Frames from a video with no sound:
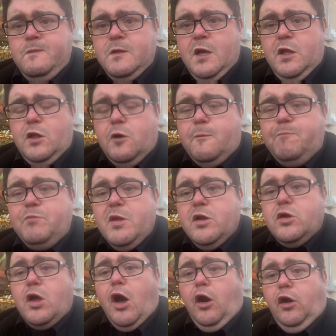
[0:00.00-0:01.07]
You know,
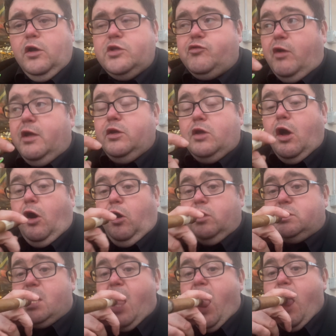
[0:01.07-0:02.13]
God,
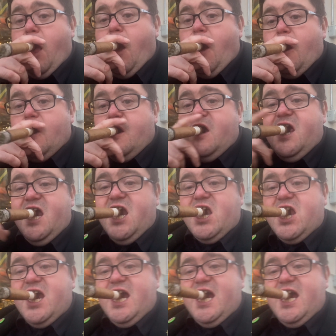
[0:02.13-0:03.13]
he